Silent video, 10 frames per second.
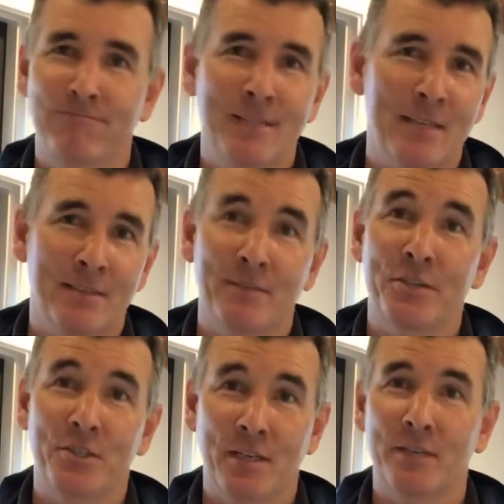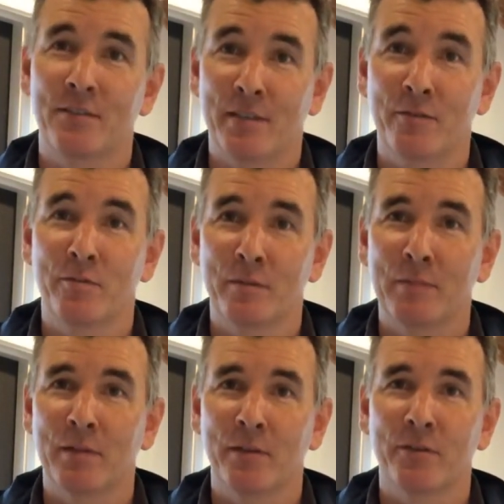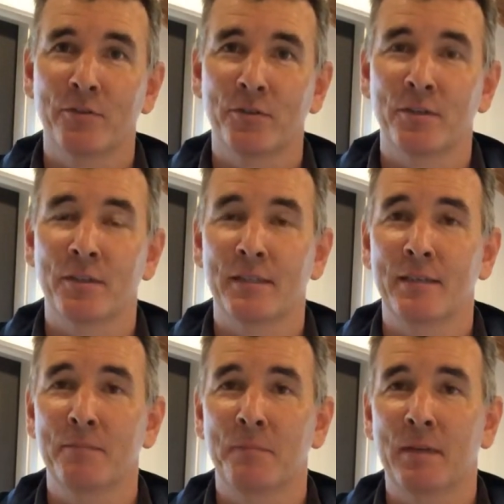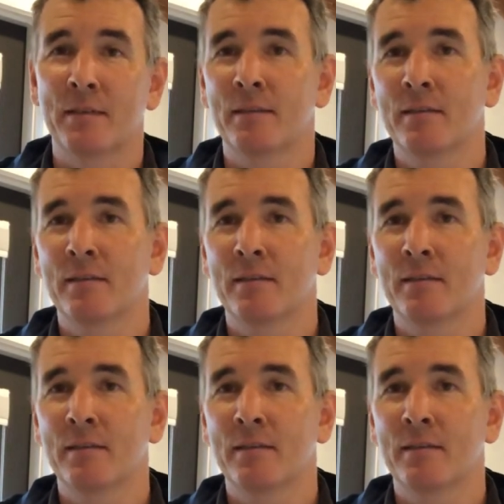there's every chance, it would have been blowing all night then, but